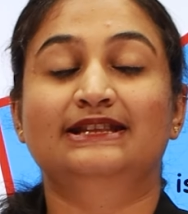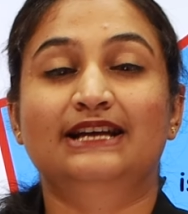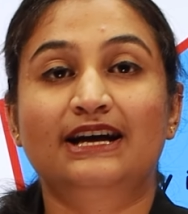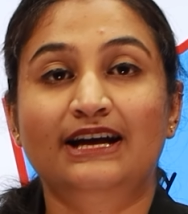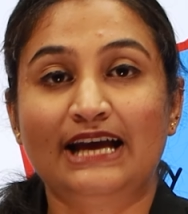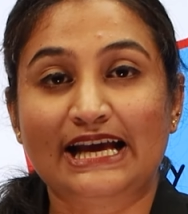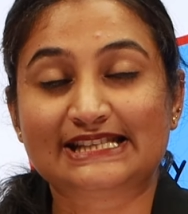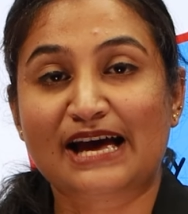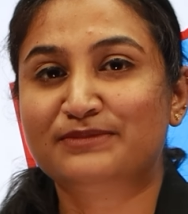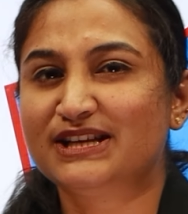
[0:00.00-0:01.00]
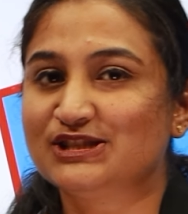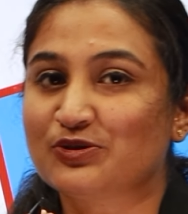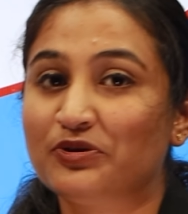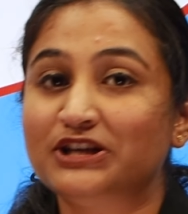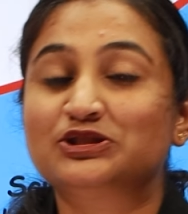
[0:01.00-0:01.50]
the examiner is
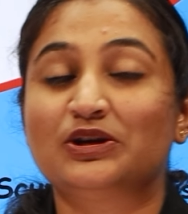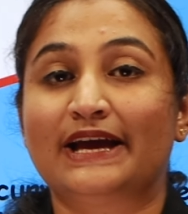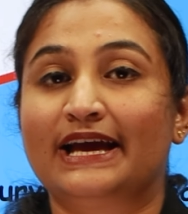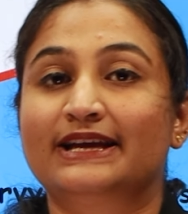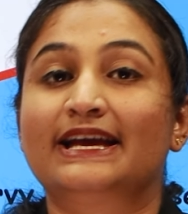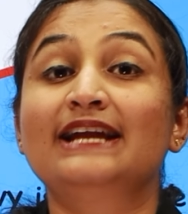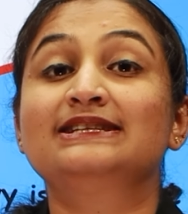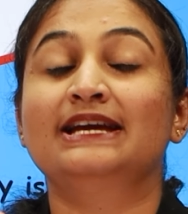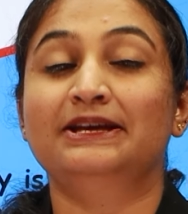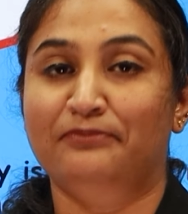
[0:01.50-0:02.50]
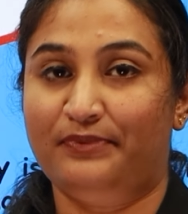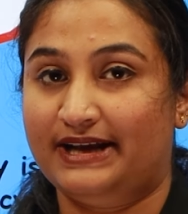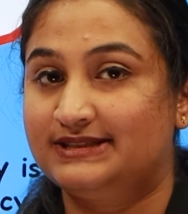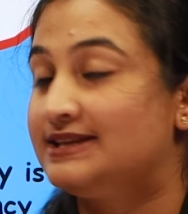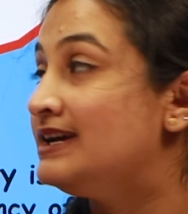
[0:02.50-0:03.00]
going to get
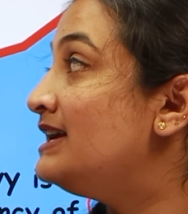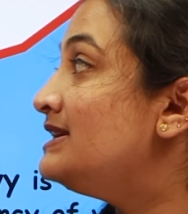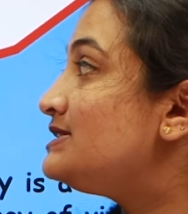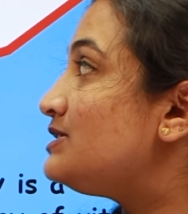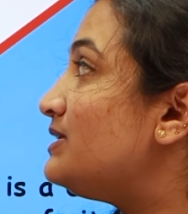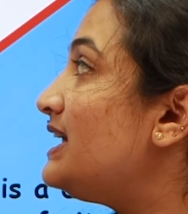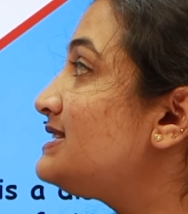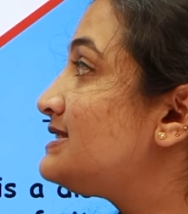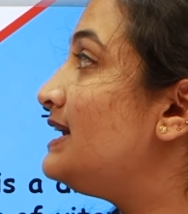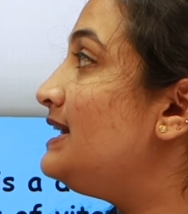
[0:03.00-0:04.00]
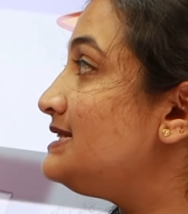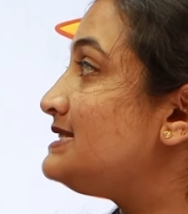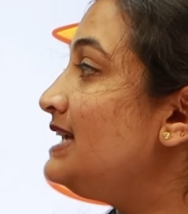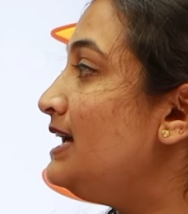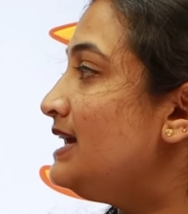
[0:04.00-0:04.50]
impressed. So next,
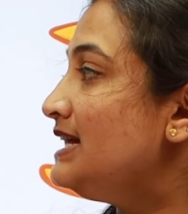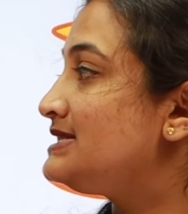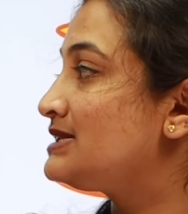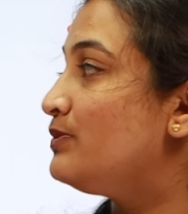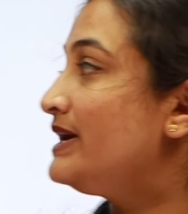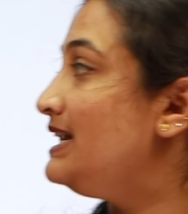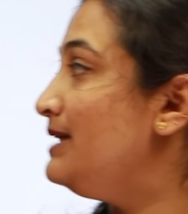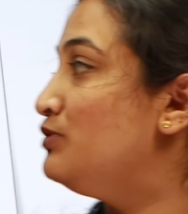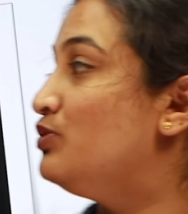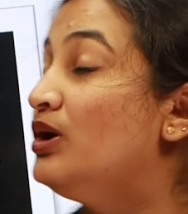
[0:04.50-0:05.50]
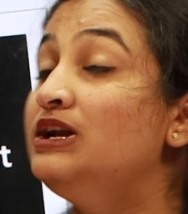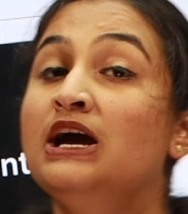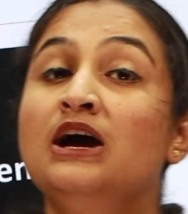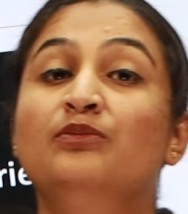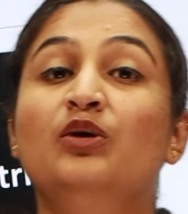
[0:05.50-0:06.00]
let's quickly move on.
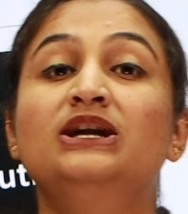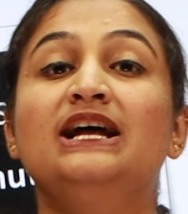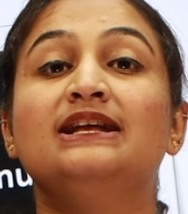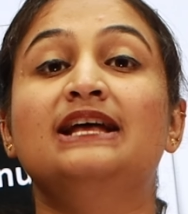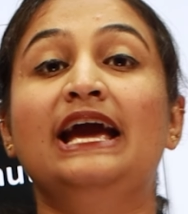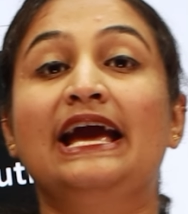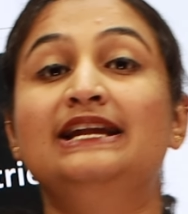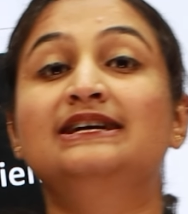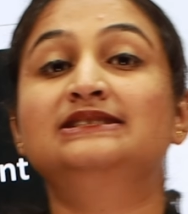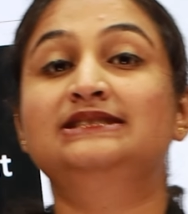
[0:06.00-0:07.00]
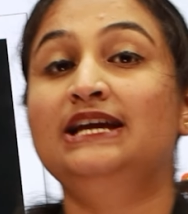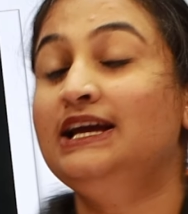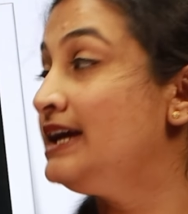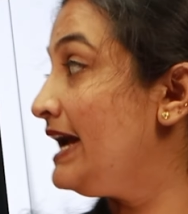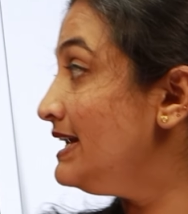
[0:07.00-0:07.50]
What are the
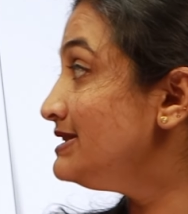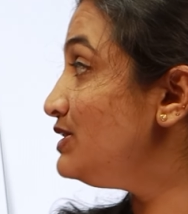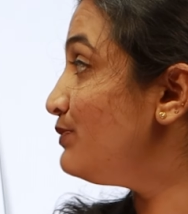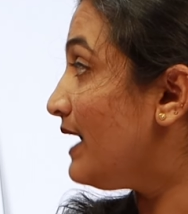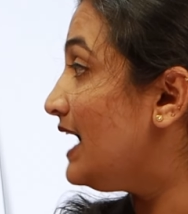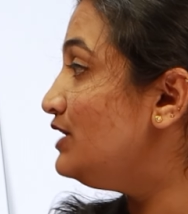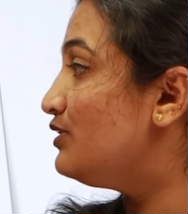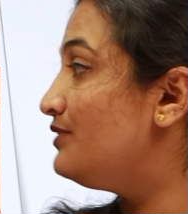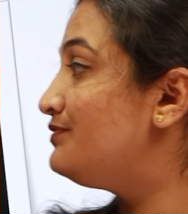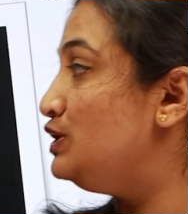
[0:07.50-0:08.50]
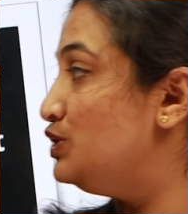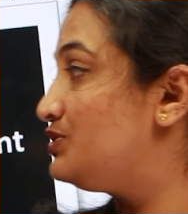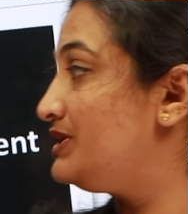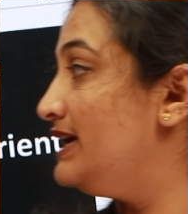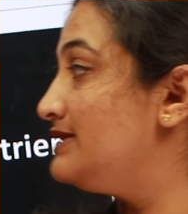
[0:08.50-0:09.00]
energy value of
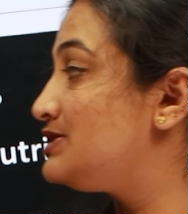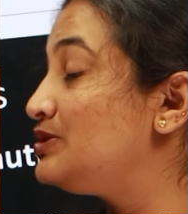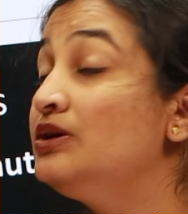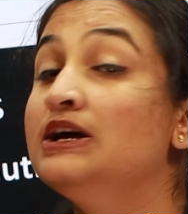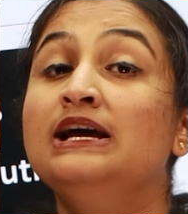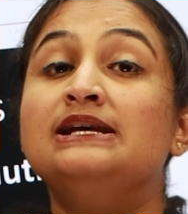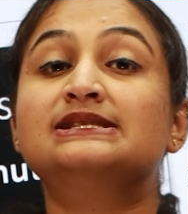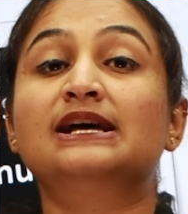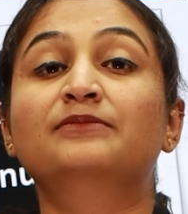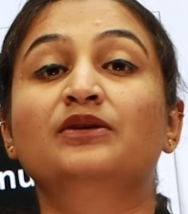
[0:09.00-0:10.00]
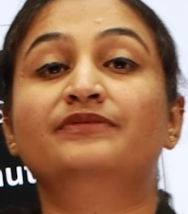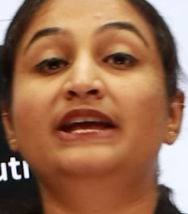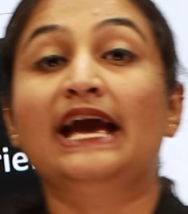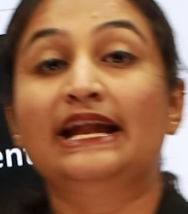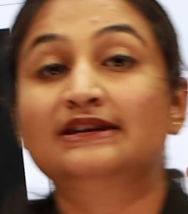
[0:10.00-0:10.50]
nutrients? So some of
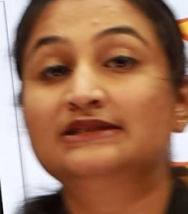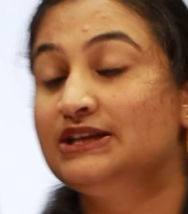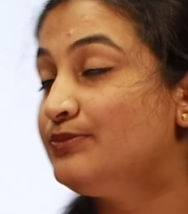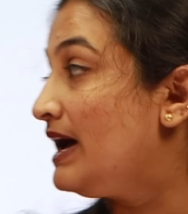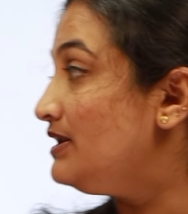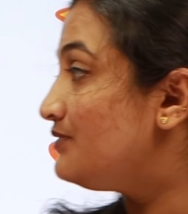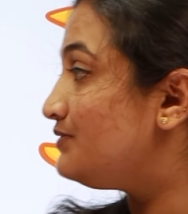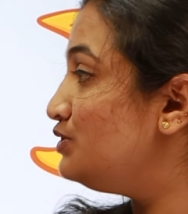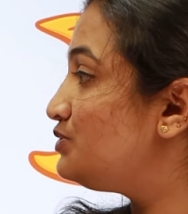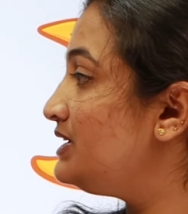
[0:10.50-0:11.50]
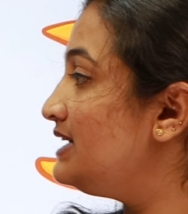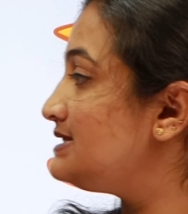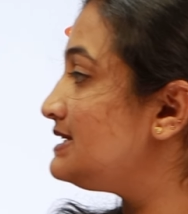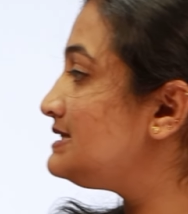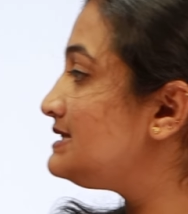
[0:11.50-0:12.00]
the energy value of
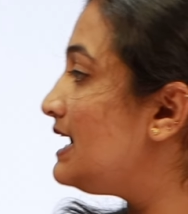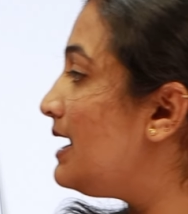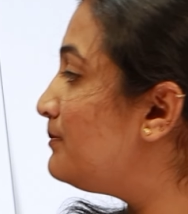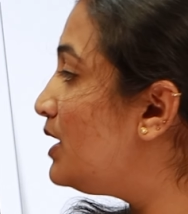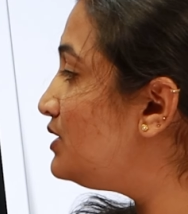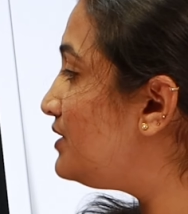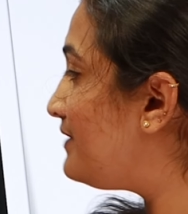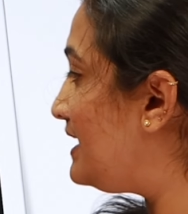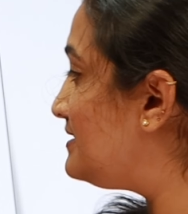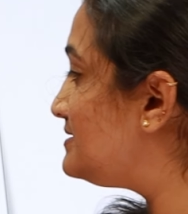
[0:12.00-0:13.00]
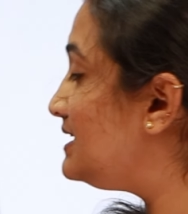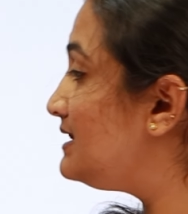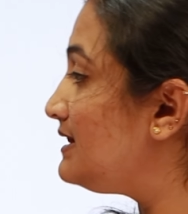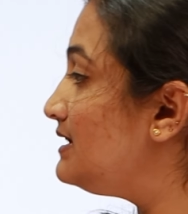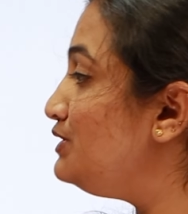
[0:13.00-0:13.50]
nutrients, it's the amount of energy
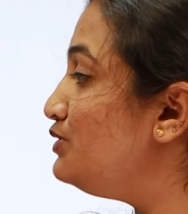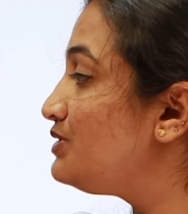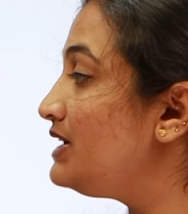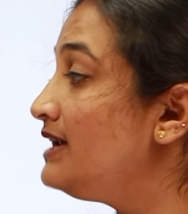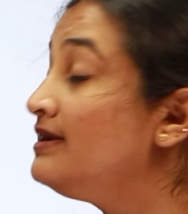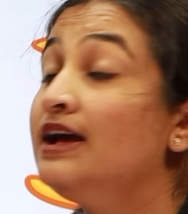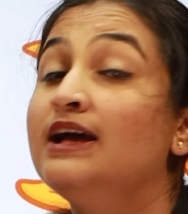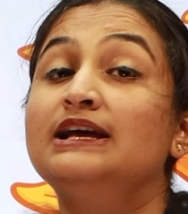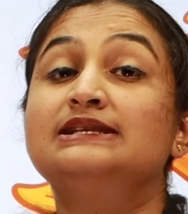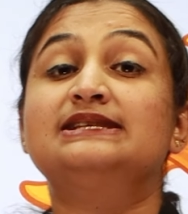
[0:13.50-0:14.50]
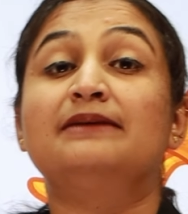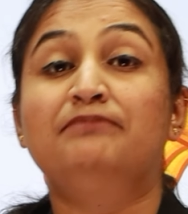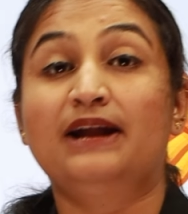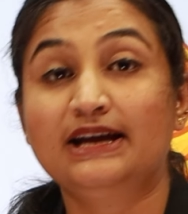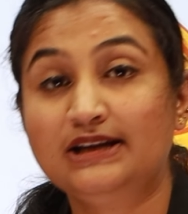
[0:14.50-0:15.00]
that the nutrient is
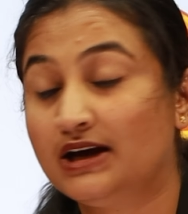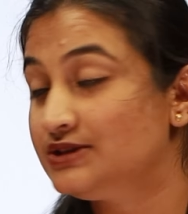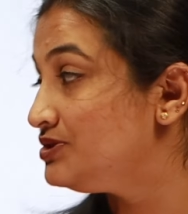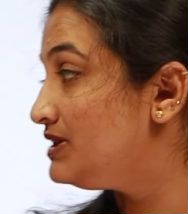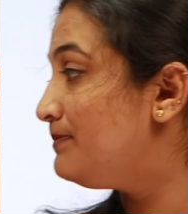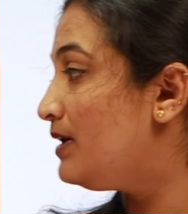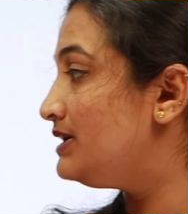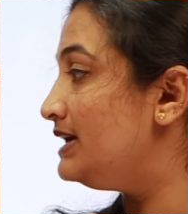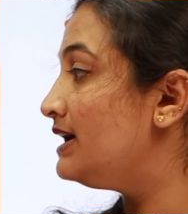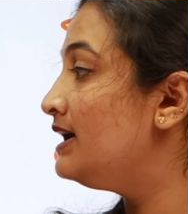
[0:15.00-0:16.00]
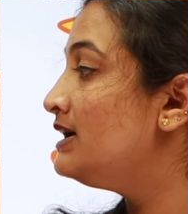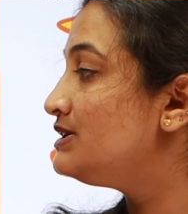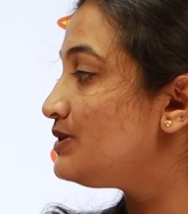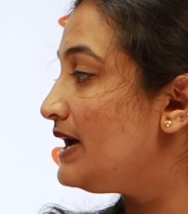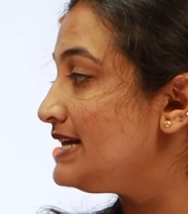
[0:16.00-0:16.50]
supplied to the body.
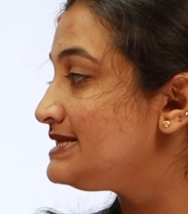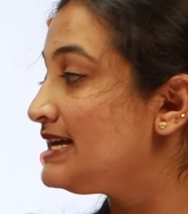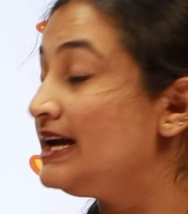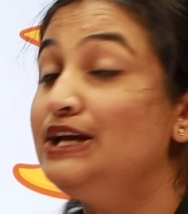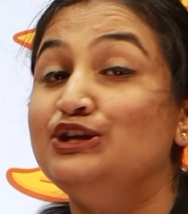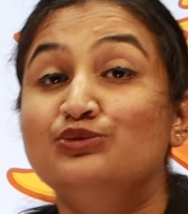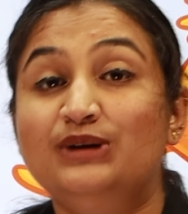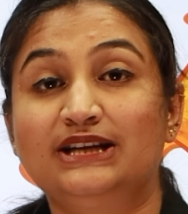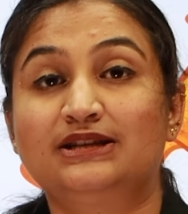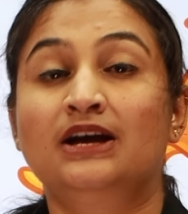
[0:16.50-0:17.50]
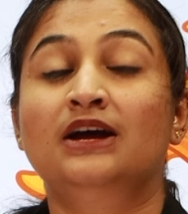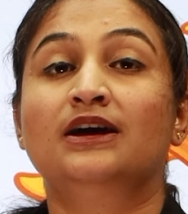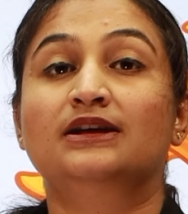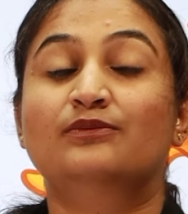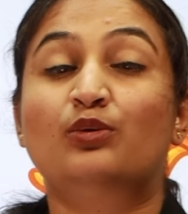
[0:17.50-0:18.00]
So SI unit,
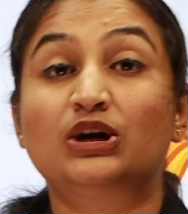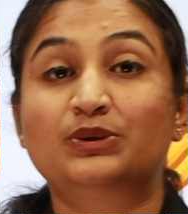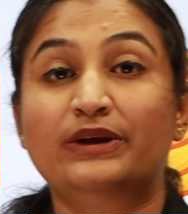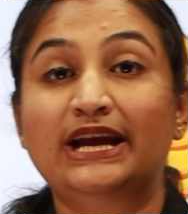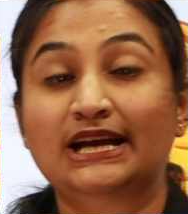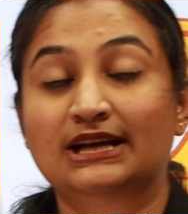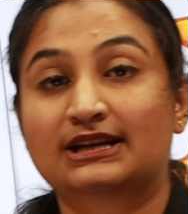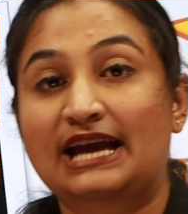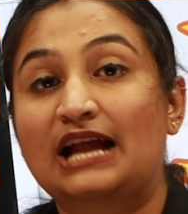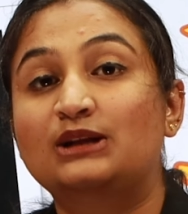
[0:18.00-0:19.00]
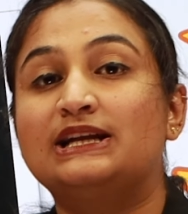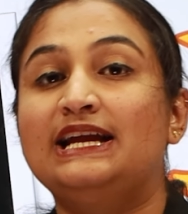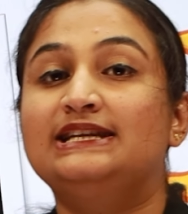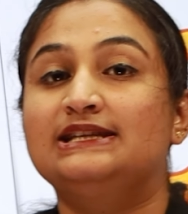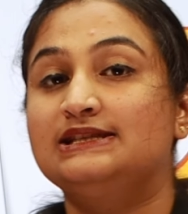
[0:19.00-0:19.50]
what we
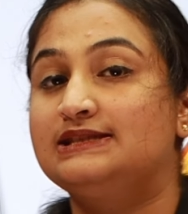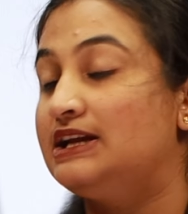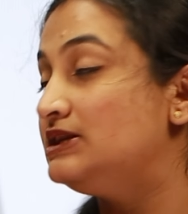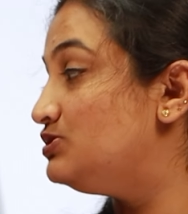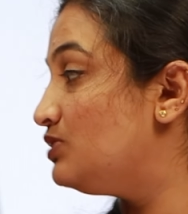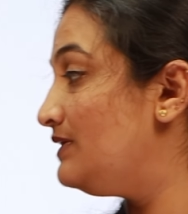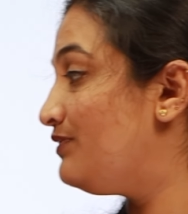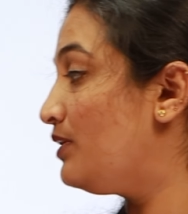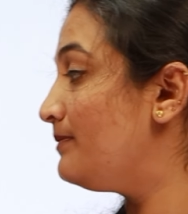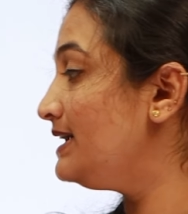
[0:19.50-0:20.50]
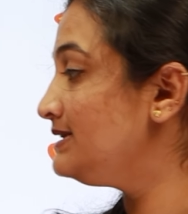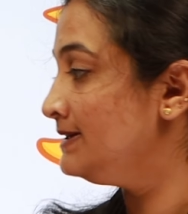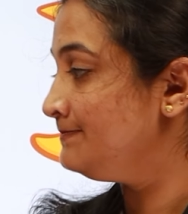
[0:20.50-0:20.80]
calculate it is in a joule format.